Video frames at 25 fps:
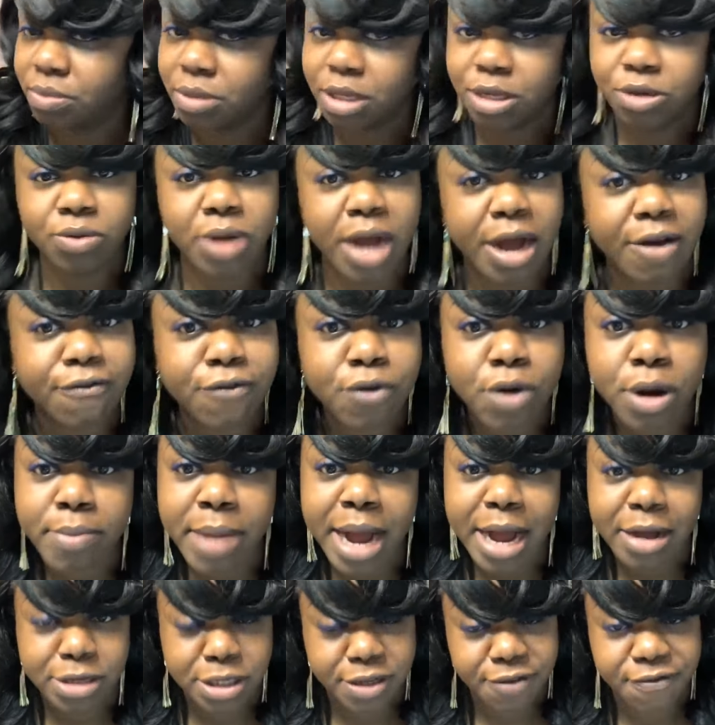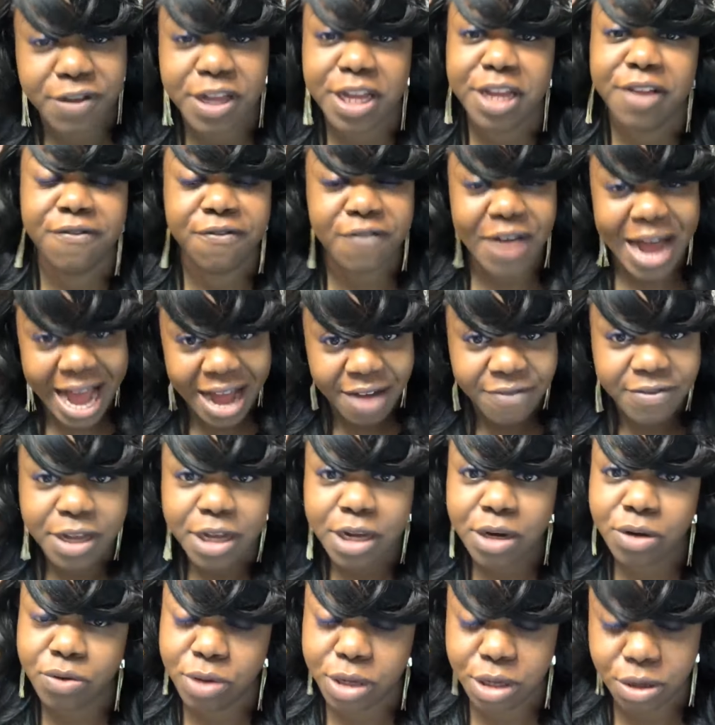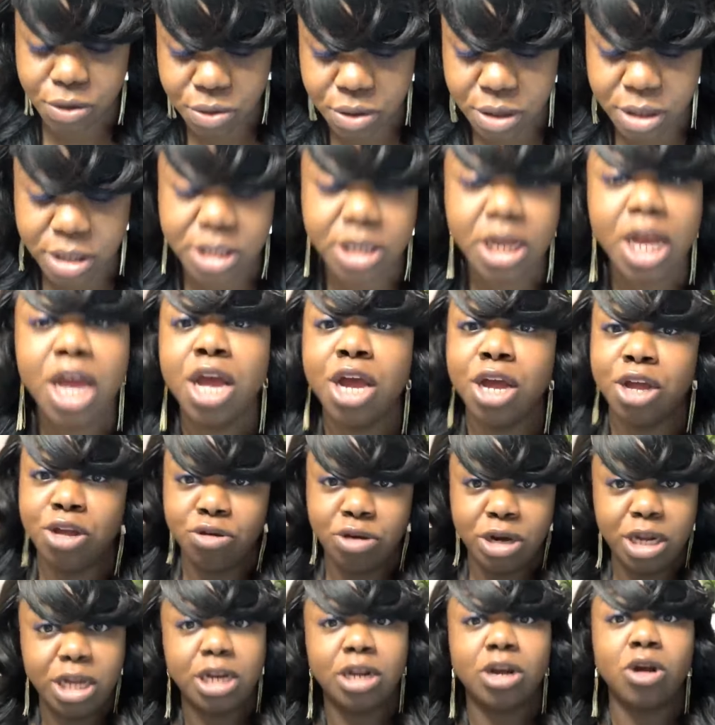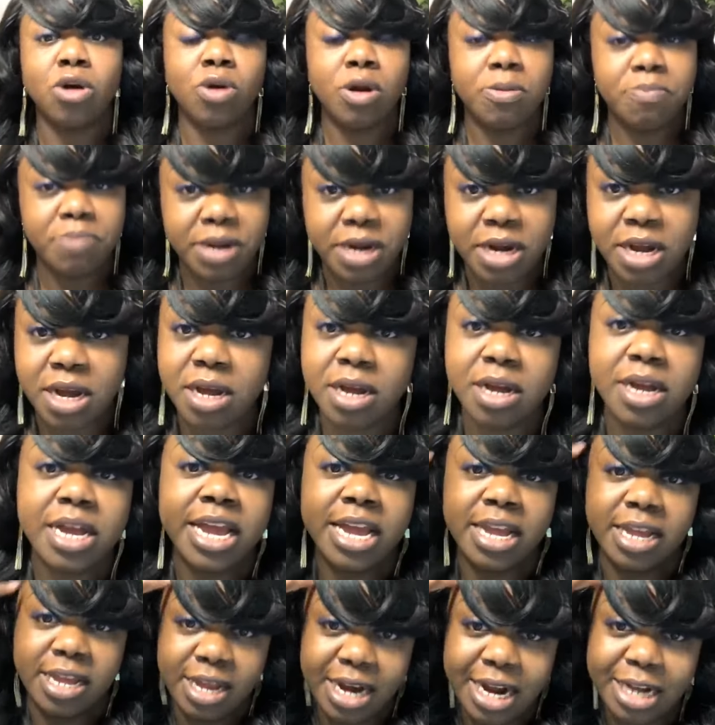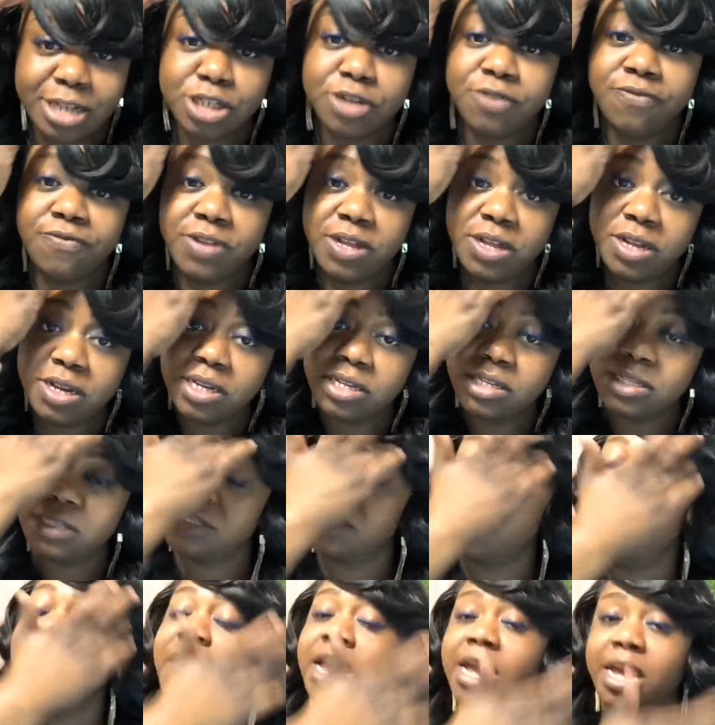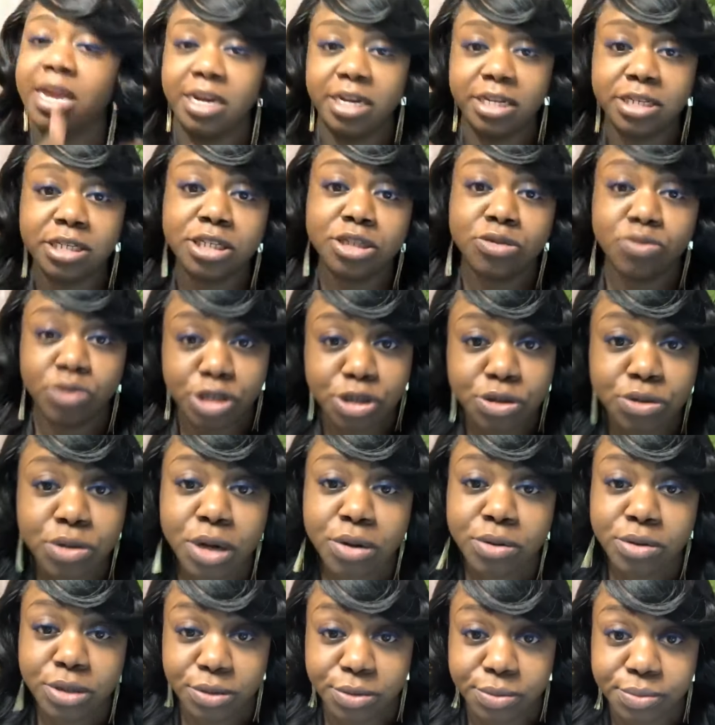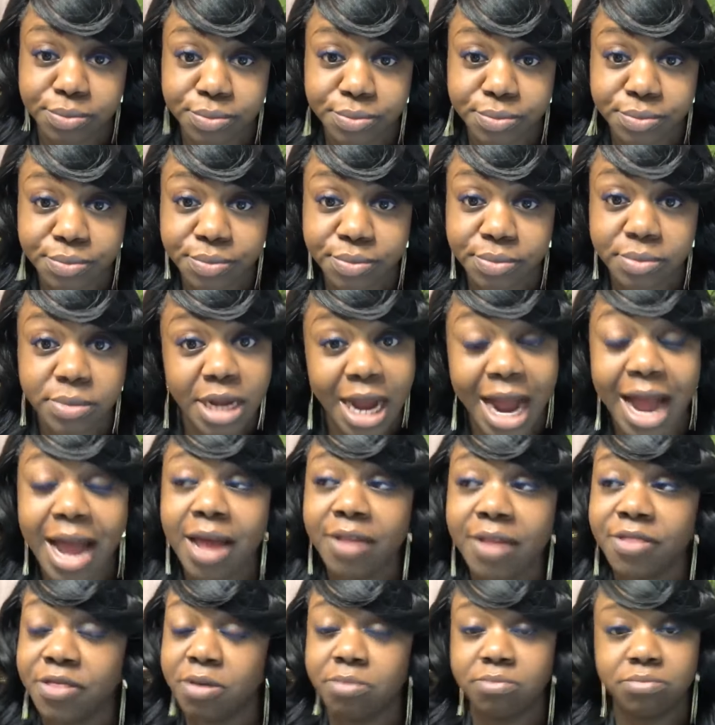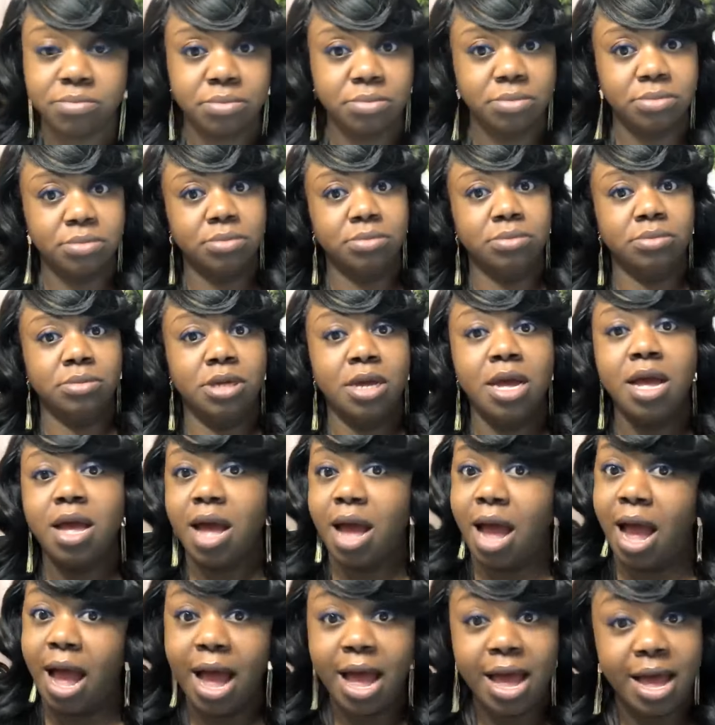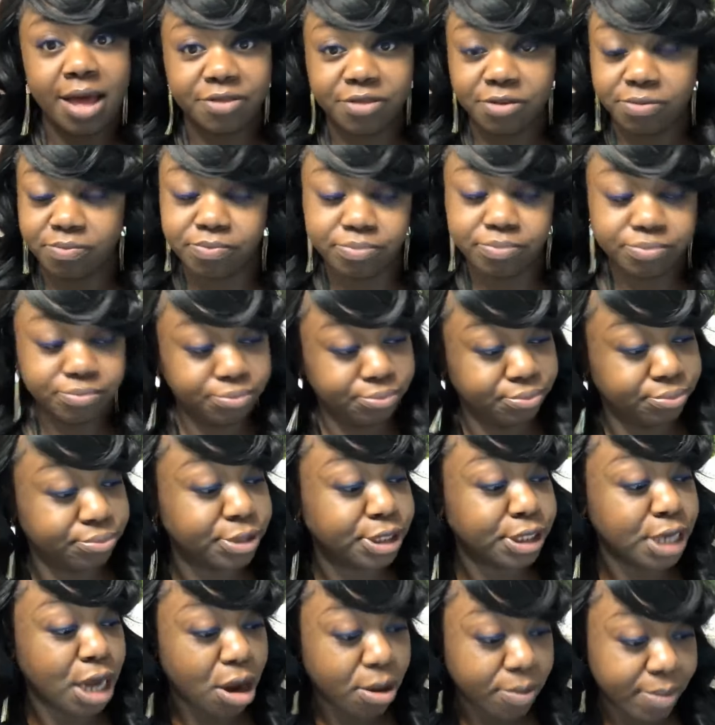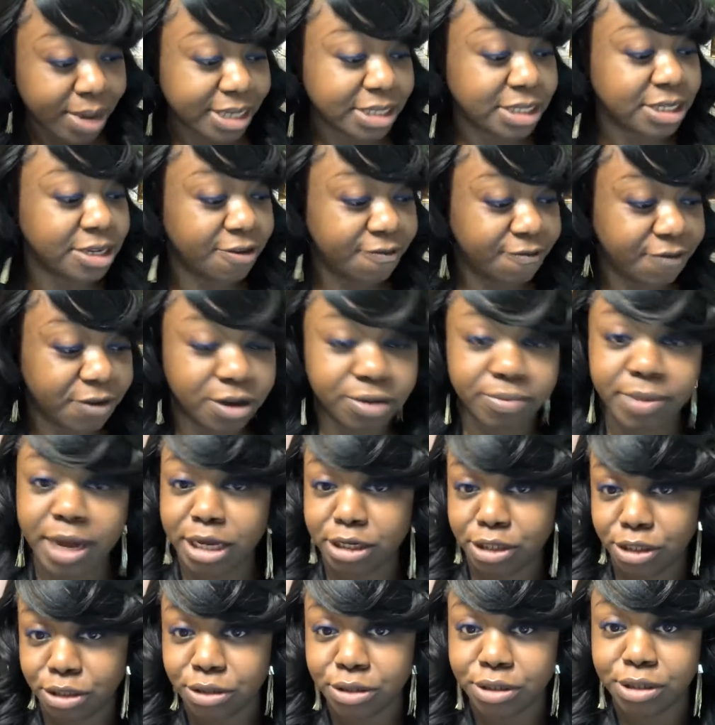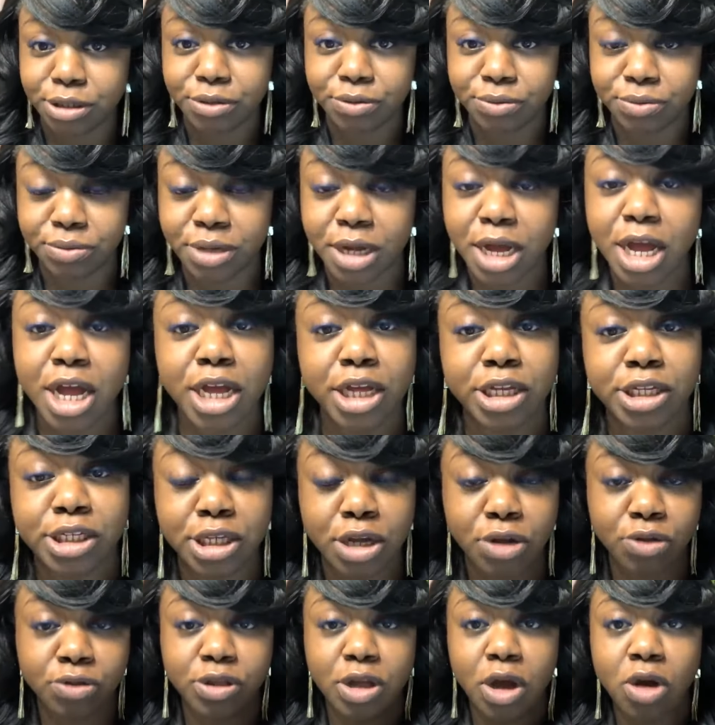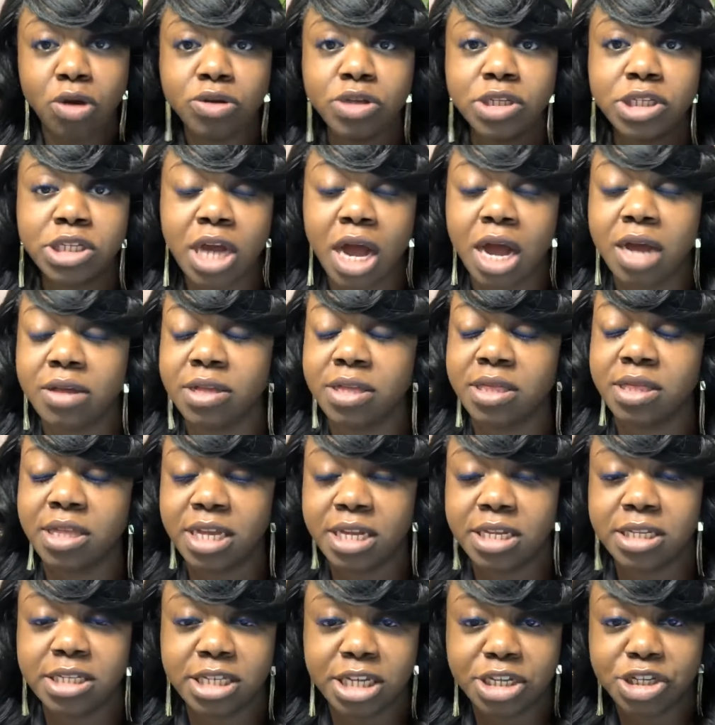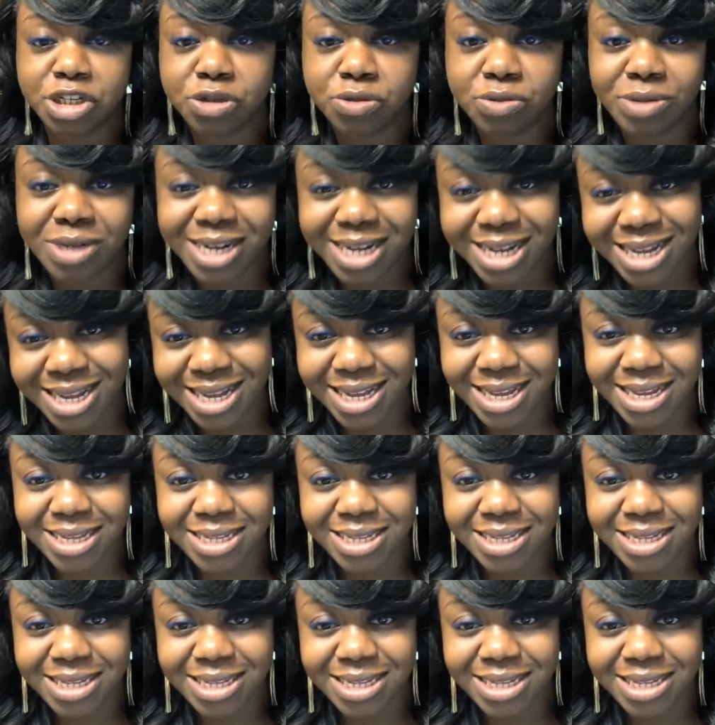you got four miles to feed, five including yours. You need to go up in there and get out your feelings, and this is what you're gonna do. I have to, I have to talk myself up. I sure do. So those are the things that you need.